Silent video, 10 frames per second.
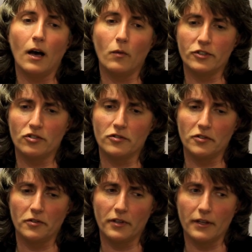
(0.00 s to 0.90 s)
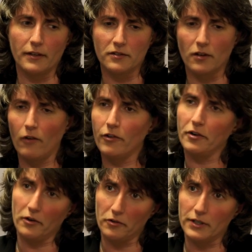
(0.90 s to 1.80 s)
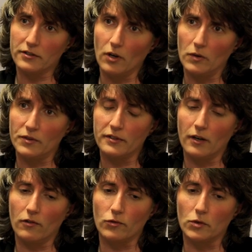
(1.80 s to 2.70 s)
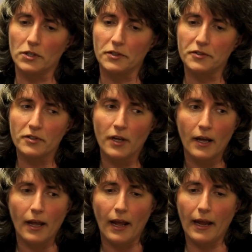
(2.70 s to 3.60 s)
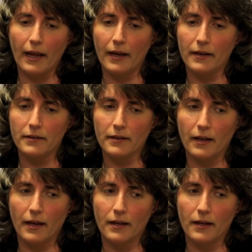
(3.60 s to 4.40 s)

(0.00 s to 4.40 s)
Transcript: which certainly is governed under its own set of rules. And